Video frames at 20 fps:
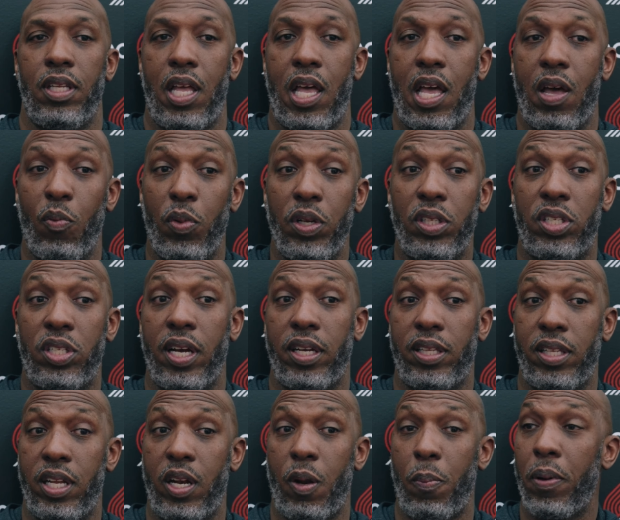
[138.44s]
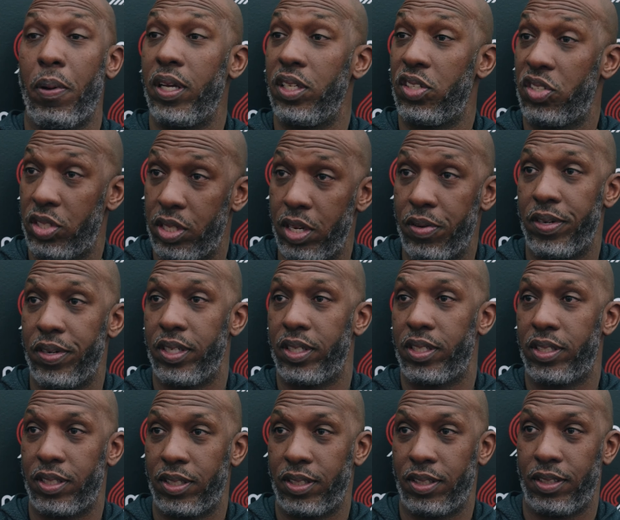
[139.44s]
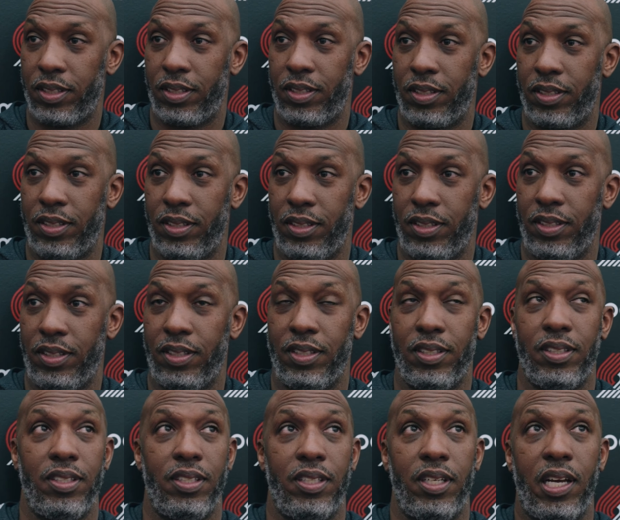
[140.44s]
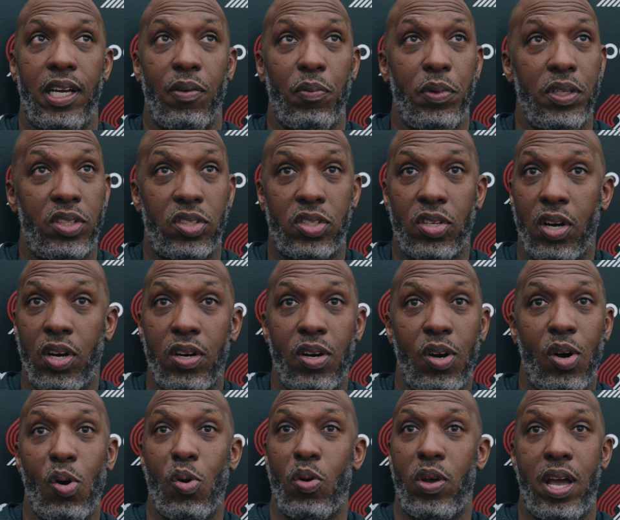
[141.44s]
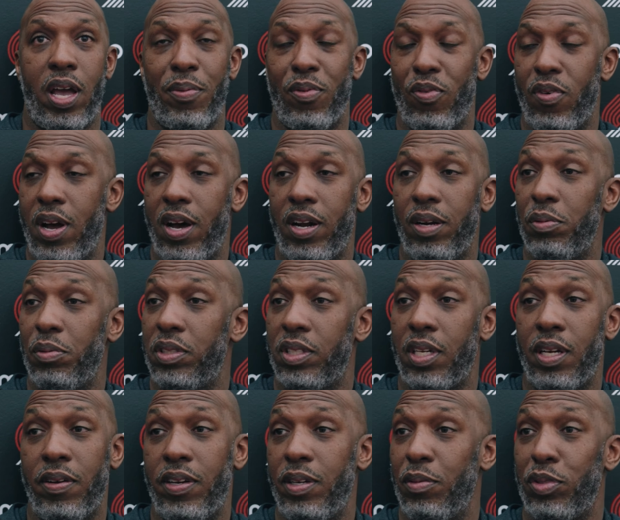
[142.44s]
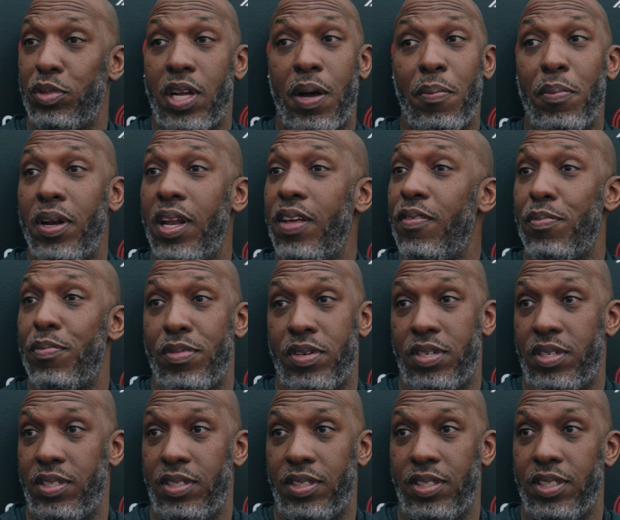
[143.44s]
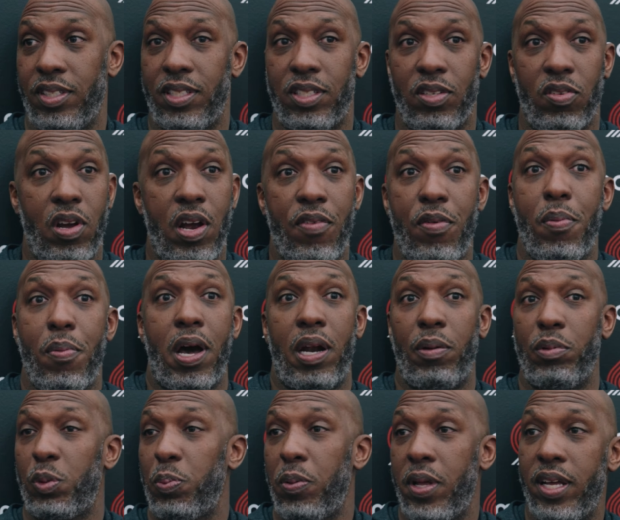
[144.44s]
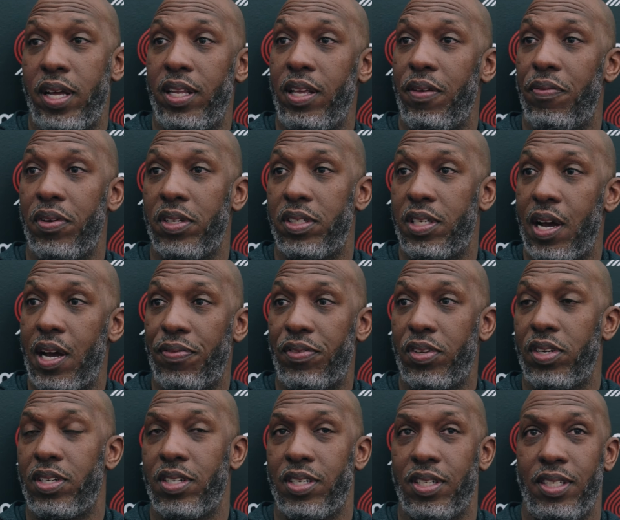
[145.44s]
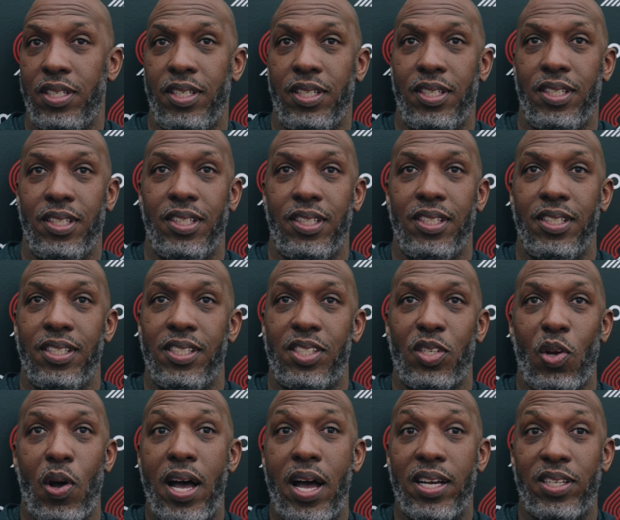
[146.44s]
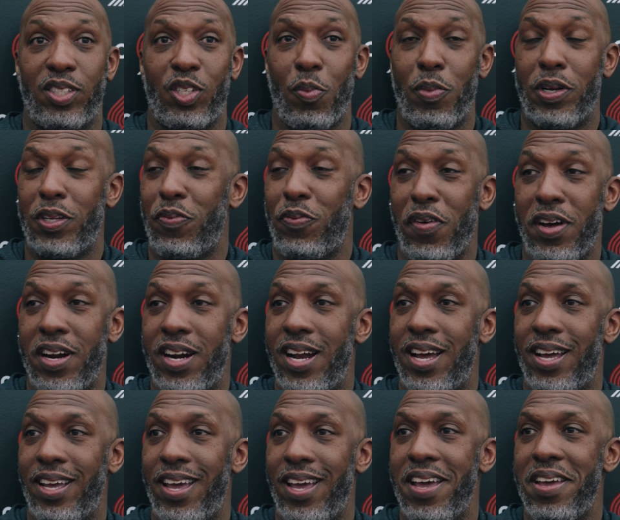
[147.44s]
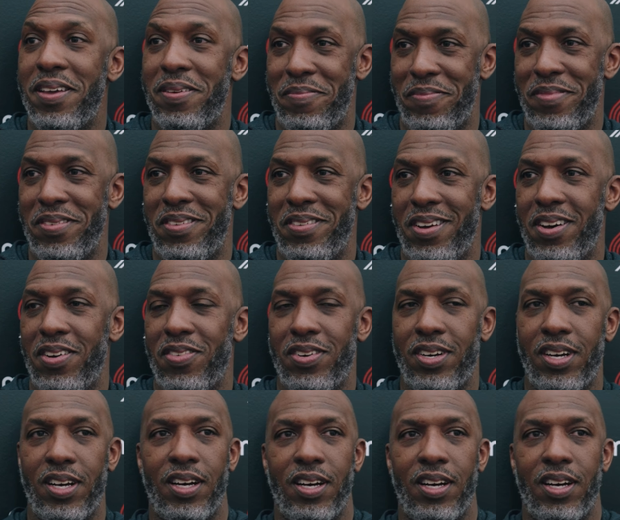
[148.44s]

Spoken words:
And we checked in to play serious. And we turned the whole game around. It was unbelievable. So everybody was playing defense after. So I had so much fun in that game, you know.